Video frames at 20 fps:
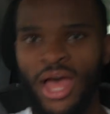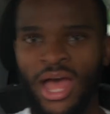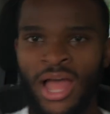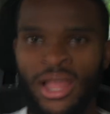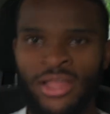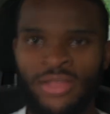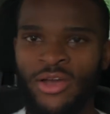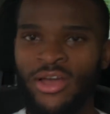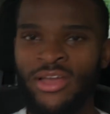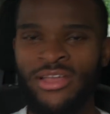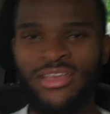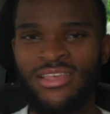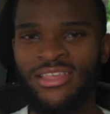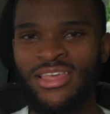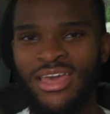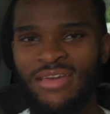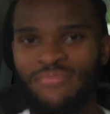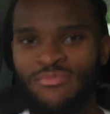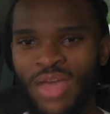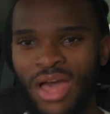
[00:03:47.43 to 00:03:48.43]
And at the
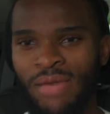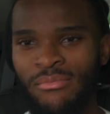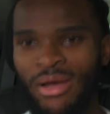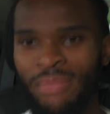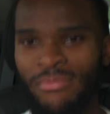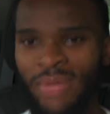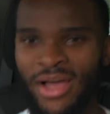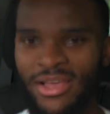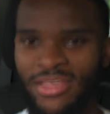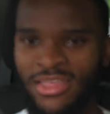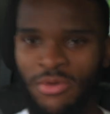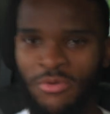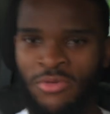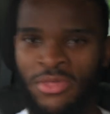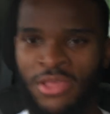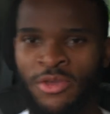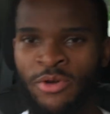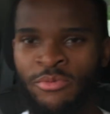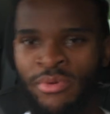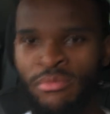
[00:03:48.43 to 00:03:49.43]
same time, my mindset was
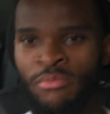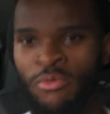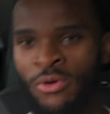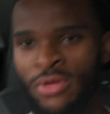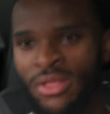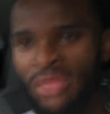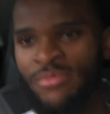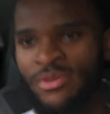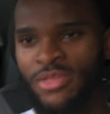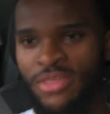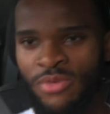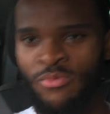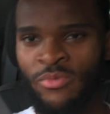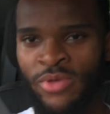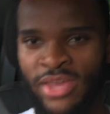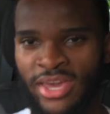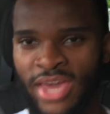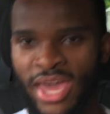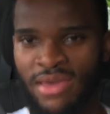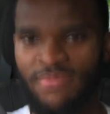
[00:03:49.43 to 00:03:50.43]
a little bit more limited when
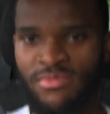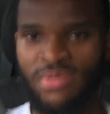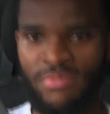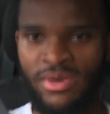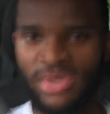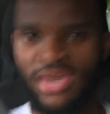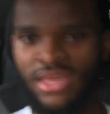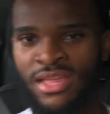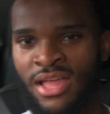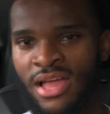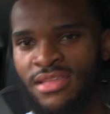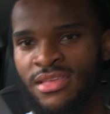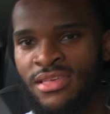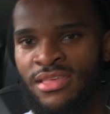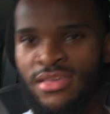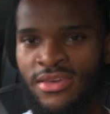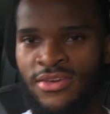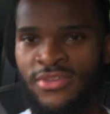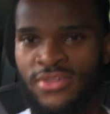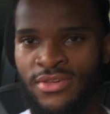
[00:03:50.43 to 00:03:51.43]
it came to making that
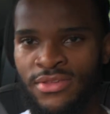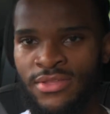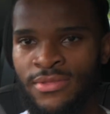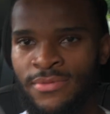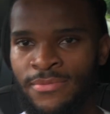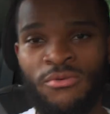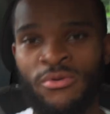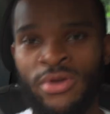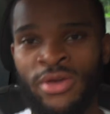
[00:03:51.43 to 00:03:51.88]
decision.